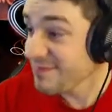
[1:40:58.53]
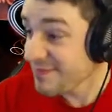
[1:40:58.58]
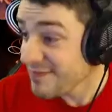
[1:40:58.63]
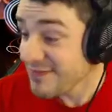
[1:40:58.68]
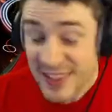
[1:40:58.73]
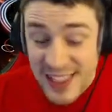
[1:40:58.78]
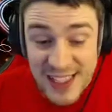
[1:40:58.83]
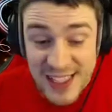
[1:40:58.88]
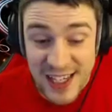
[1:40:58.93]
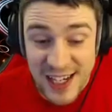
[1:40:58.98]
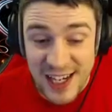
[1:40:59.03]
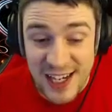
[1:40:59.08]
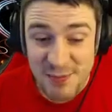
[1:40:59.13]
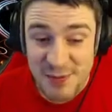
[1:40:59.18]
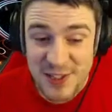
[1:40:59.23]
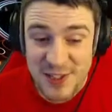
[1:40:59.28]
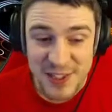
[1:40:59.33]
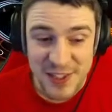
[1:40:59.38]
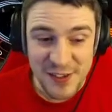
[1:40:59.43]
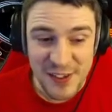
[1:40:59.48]
Yeah,
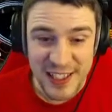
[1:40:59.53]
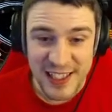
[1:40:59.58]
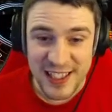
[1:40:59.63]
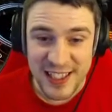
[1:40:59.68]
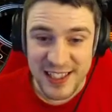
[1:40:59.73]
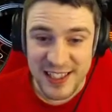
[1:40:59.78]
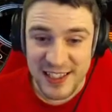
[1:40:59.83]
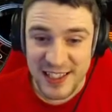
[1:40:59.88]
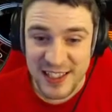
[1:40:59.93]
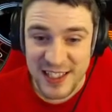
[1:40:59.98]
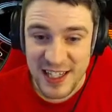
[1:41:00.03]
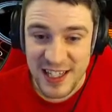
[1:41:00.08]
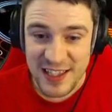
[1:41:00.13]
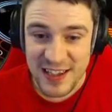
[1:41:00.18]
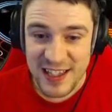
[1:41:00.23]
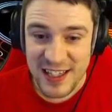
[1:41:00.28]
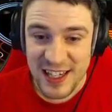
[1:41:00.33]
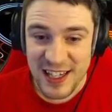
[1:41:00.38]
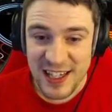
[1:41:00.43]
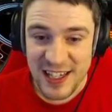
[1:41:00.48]
absolutely. And it
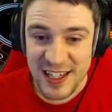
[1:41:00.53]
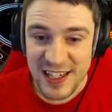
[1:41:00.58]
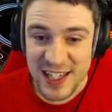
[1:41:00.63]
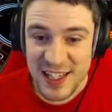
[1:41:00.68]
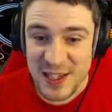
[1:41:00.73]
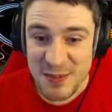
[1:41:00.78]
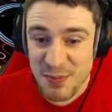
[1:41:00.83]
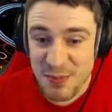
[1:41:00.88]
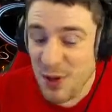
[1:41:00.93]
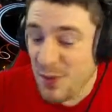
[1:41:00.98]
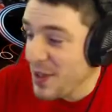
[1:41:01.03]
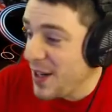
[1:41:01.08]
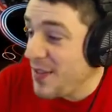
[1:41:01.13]
at the moment,